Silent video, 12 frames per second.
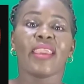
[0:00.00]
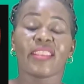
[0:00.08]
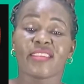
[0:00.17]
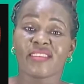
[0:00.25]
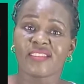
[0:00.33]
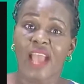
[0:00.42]

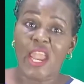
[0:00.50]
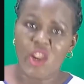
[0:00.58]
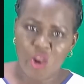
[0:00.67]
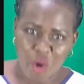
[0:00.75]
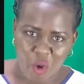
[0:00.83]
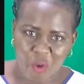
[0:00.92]
it is a
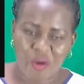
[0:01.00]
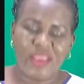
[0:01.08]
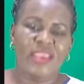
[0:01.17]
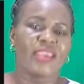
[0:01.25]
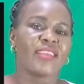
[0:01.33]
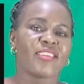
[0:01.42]
no.
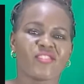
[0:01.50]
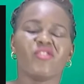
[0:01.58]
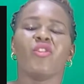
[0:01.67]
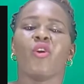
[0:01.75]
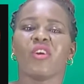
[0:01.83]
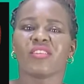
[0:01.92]
It is
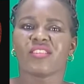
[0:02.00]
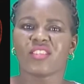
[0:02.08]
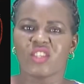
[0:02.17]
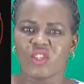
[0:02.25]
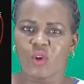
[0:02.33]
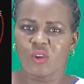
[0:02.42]
not
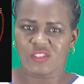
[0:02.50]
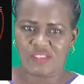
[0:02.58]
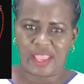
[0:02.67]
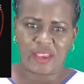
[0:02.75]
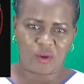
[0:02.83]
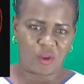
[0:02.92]
your
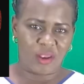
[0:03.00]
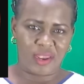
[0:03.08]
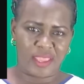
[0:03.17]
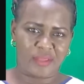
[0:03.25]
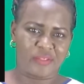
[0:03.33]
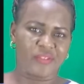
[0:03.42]
cycle
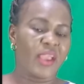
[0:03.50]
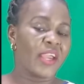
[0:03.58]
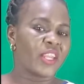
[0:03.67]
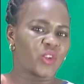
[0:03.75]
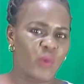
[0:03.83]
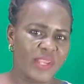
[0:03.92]
length.
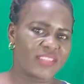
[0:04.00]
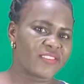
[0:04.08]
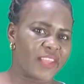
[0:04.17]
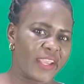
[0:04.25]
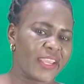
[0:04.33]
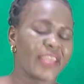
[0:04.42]

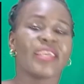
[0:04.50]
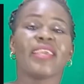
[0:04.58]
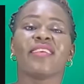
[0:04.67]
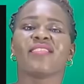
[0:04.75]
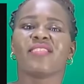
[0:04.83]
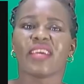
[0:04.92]
22nd
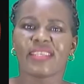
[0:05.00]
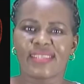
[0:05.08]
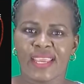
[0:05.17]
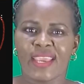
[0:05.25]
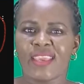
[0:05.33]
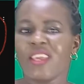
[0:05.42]
is the
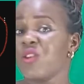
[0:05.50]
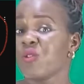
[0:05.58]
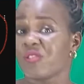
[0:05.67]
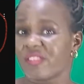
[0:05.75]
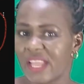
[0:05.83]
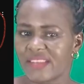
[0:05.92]
day
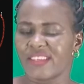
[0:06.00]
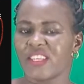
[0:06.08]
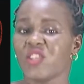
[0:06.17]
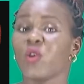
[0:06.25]
you started